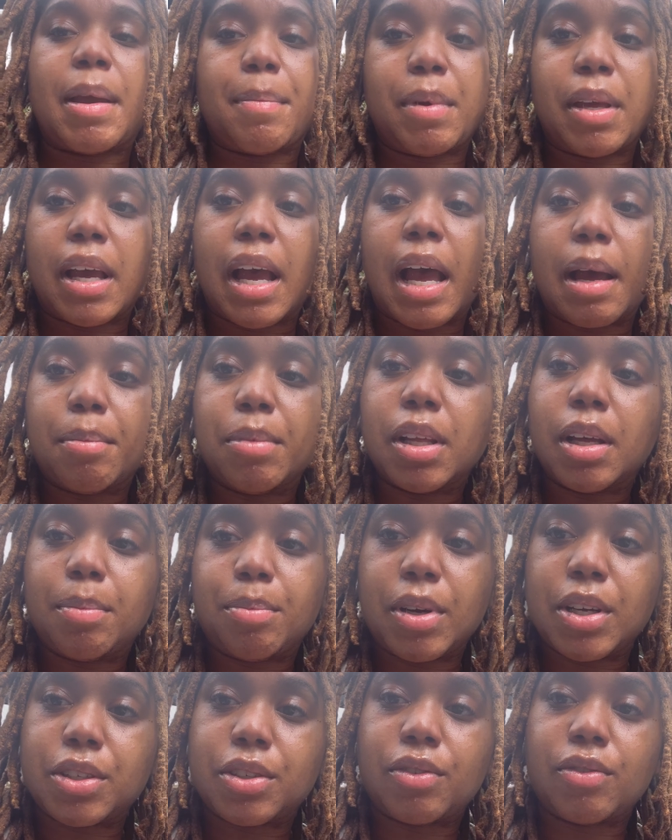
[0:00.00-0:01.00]
be a high
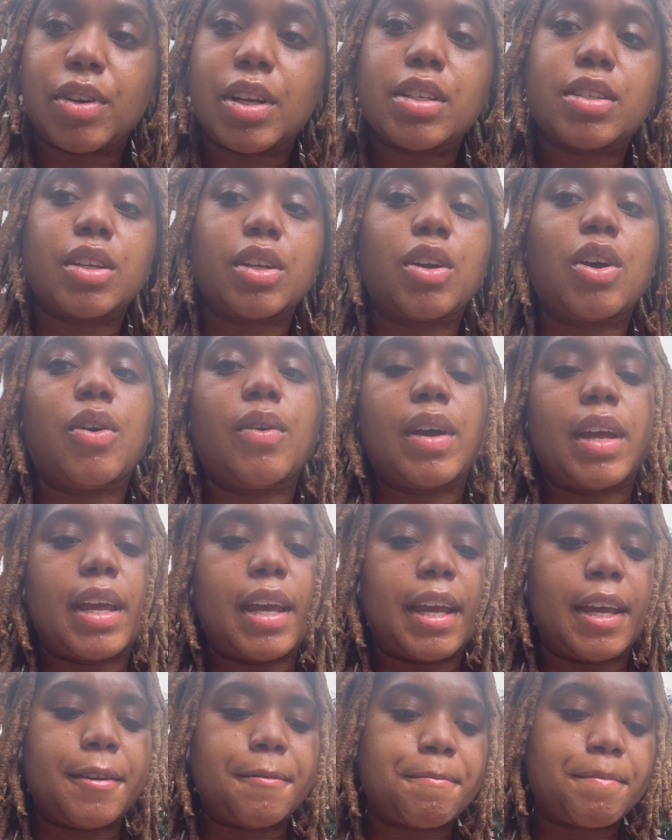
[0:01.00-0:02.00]
blood pressure risk and go
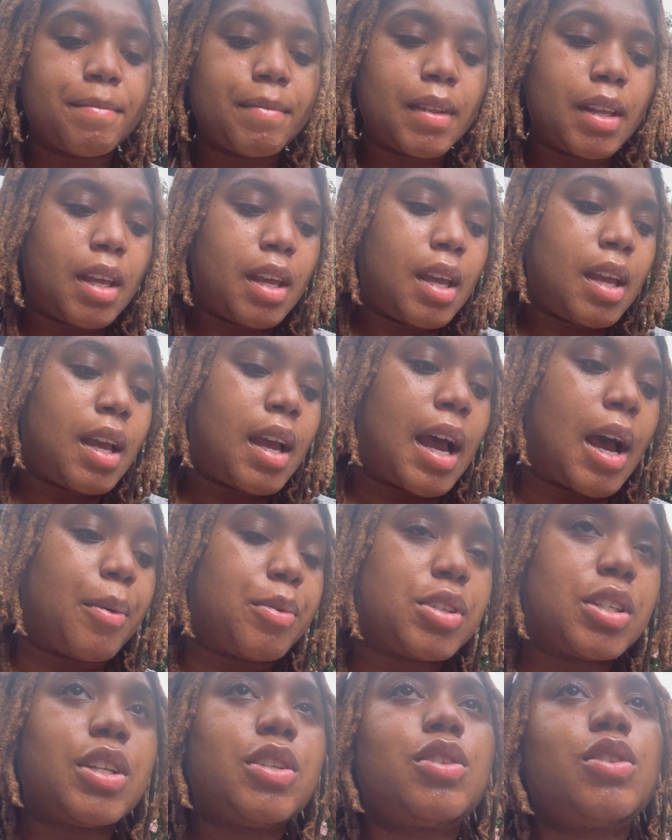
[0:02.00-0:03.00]
ahead. I
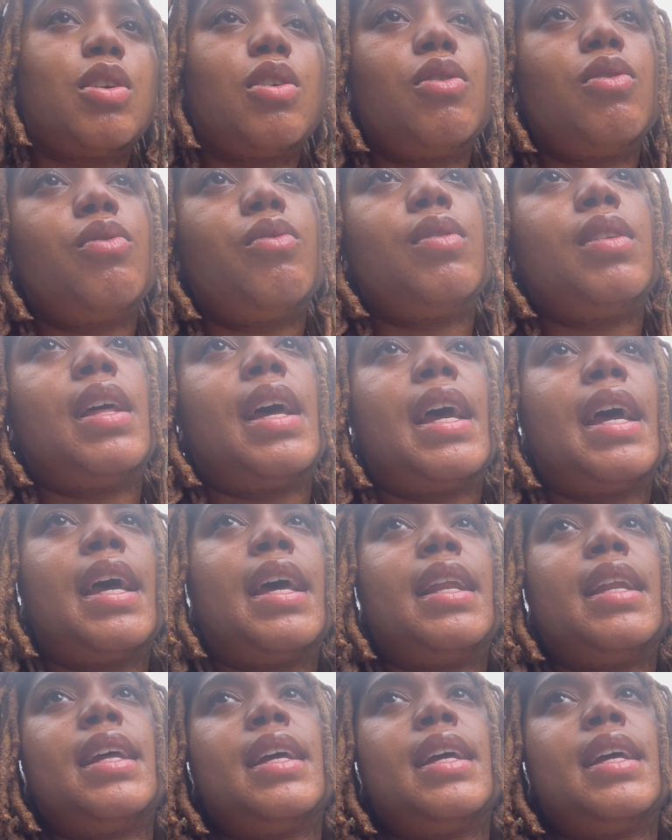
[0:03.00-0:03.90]
was then told that